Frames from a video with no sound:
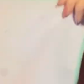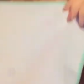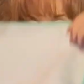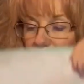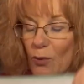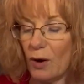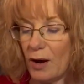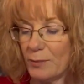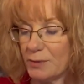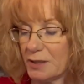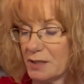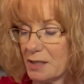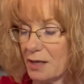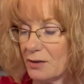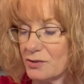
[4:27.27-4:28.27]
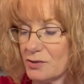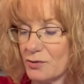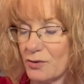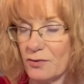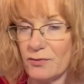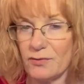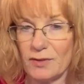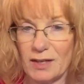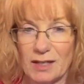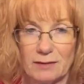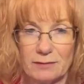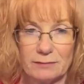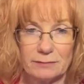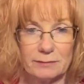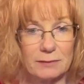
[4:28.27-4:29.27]
more aptly titled sort of like
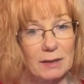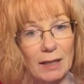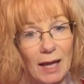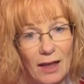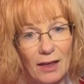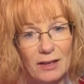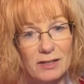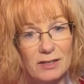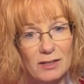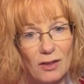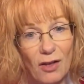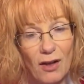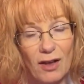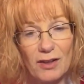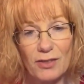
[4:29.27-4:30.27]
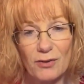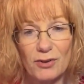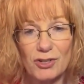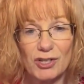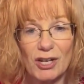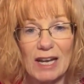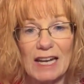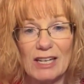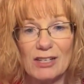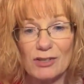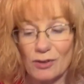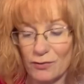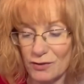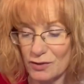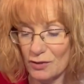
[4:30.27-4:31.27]
glass cloth or shiny
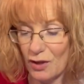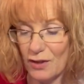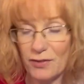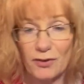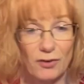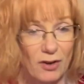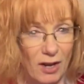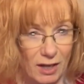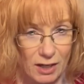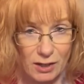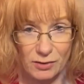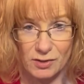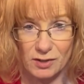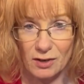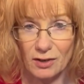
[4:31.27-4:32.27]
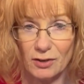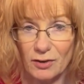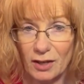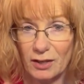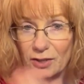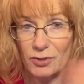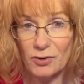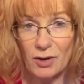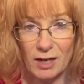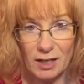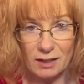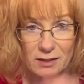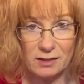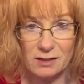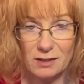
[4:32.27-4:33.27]
surface cloth. You're not going to use it on your
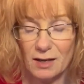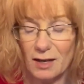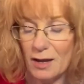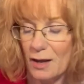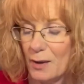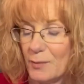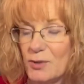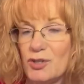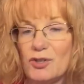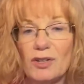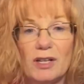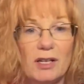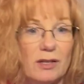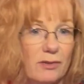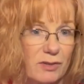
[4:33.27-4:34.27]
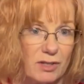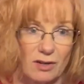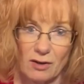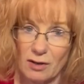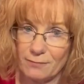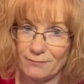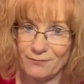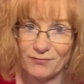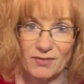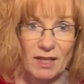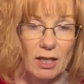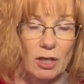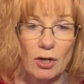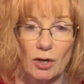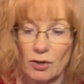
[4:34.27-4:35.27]
electronics, but you're going to use it on
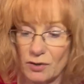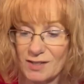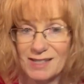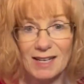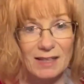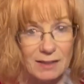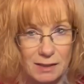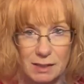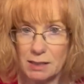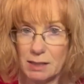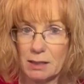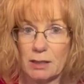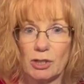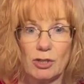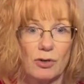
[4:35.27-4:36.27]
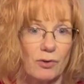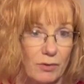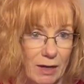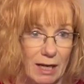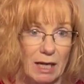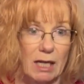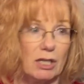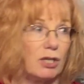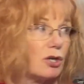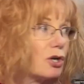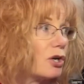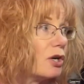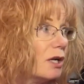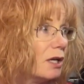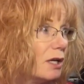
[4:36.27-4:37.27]
your stainless steel, your granite, your